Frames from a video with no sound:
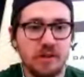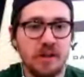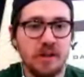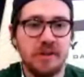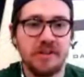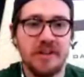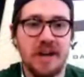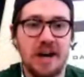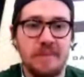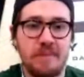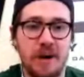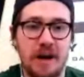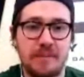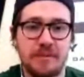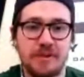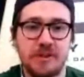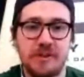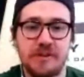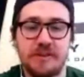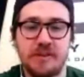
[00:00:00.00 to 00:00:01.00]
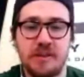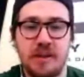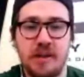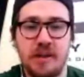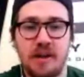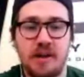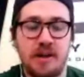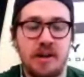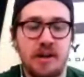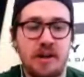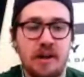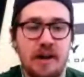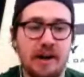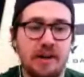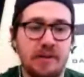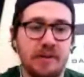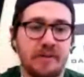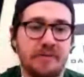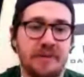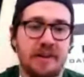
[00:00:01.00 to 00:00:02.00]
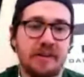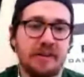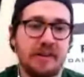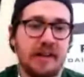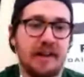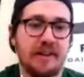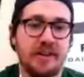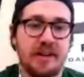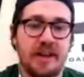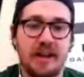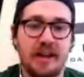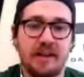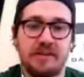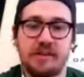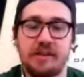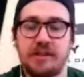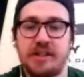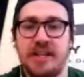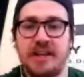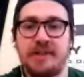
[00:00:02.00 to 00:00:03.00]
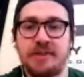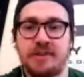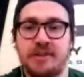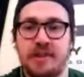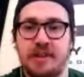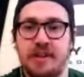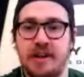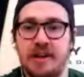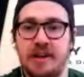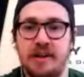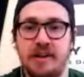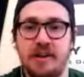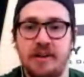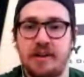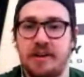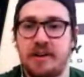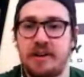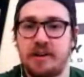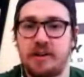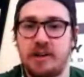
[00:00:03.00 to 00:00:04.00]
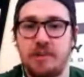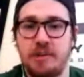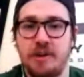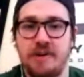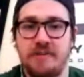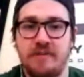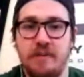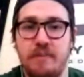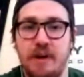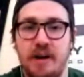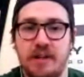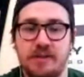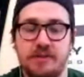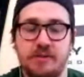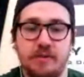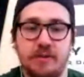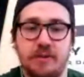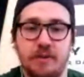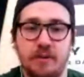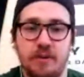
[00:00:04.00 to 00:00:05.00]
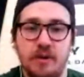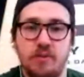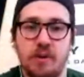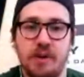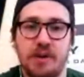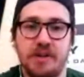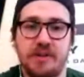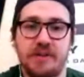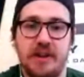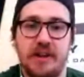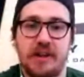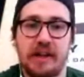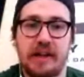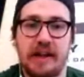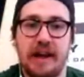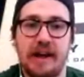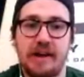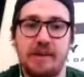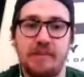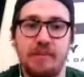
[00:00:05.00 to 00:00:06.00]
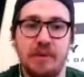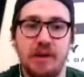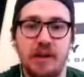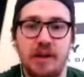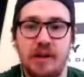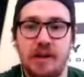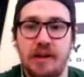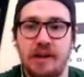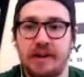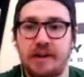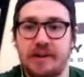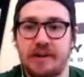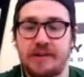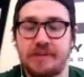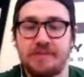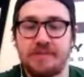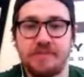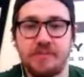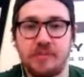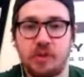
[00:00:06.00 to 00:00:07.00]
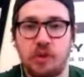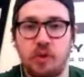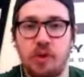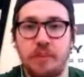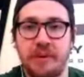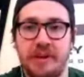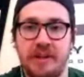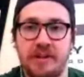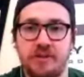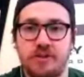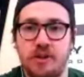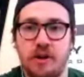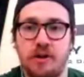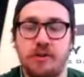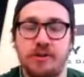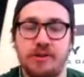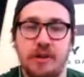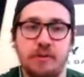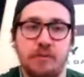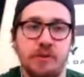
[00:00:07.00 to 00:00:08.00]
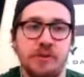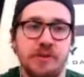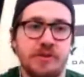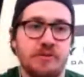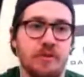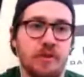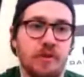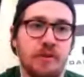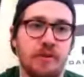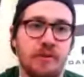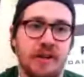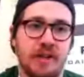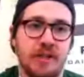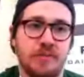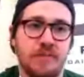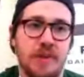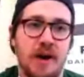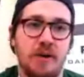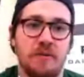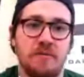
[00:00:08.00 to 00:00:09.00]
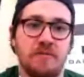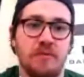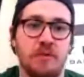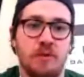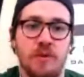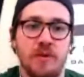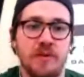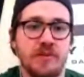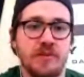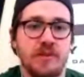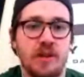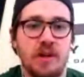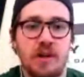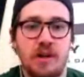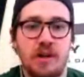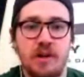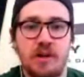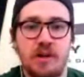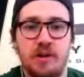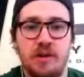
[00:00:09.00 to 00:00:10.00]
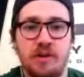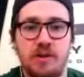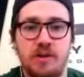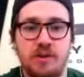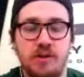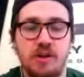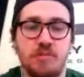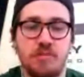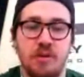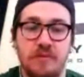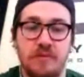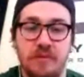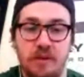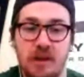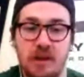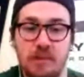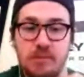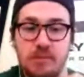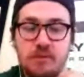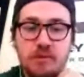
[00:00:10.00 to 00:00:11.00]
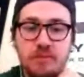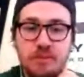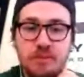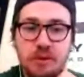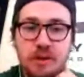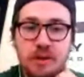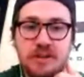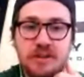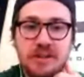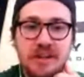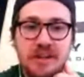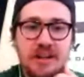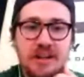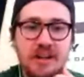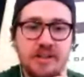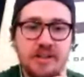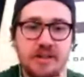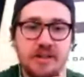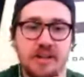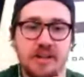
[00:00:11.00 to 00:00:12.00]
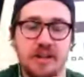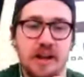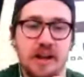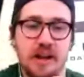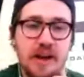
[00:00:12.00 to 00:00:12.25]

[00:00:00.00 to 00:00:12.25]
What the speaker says: top options. I like Anthony Davis tonight, coming off a monster 31-10 game. Going up against Charlotte, they really struggle against power forwards. Do you prefer him over Boogie tonight on DK?